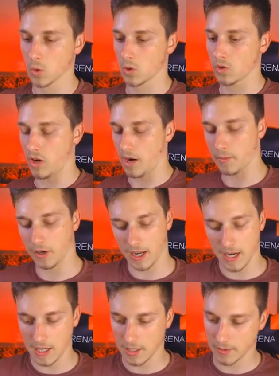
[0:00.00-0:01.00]
Prime
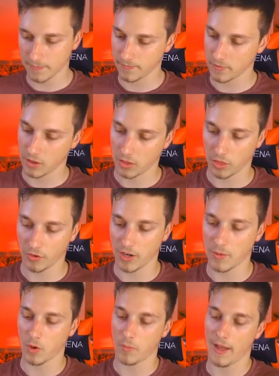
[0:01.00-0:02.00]
Brigade. Three
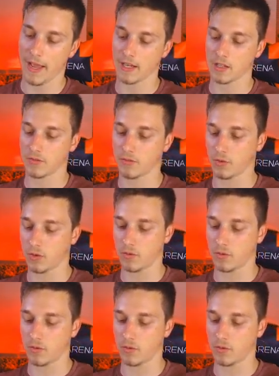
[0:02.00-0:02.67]
more packs for